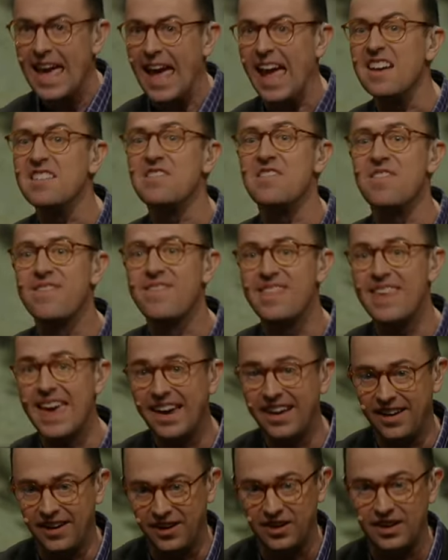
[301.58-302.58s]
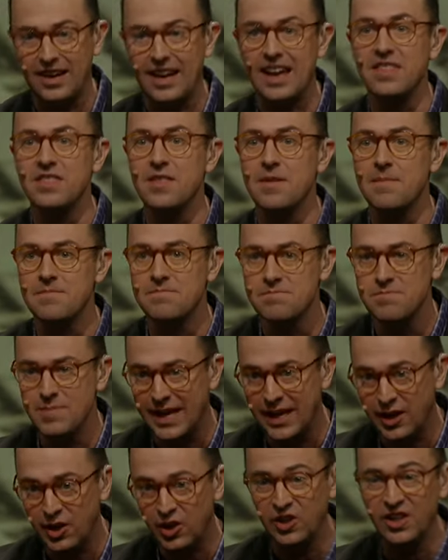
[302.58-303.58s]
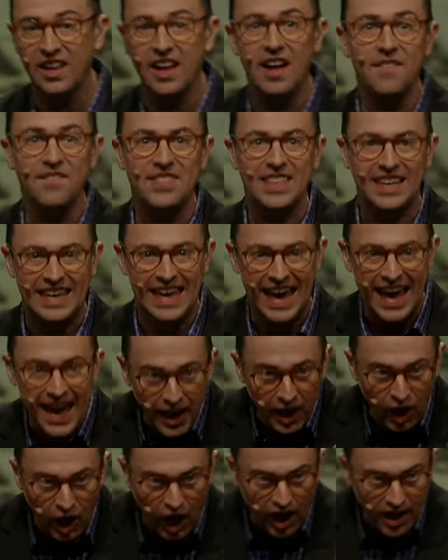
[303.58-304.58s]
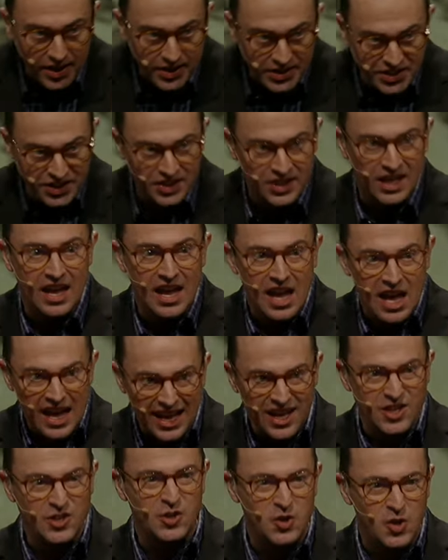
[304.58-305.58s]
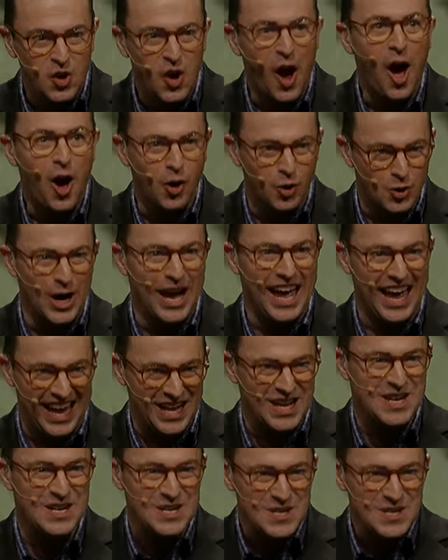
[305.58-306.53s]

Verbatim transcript: And there, in the middle of the chaos, is Yahweh.